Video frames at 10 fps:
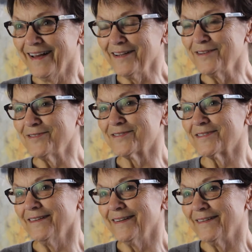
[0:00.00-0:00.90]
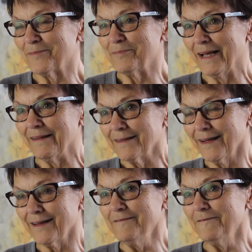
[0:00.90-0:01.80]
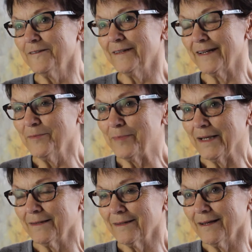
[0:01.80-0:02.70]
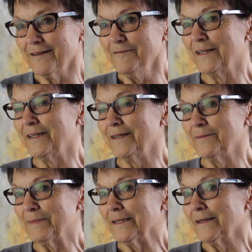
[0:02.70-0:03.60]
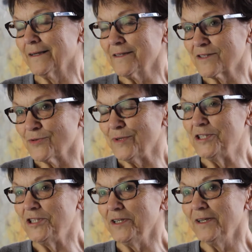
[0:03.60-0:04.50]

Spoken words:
I use palette knife, a lot of palette knife, a lot of squeegee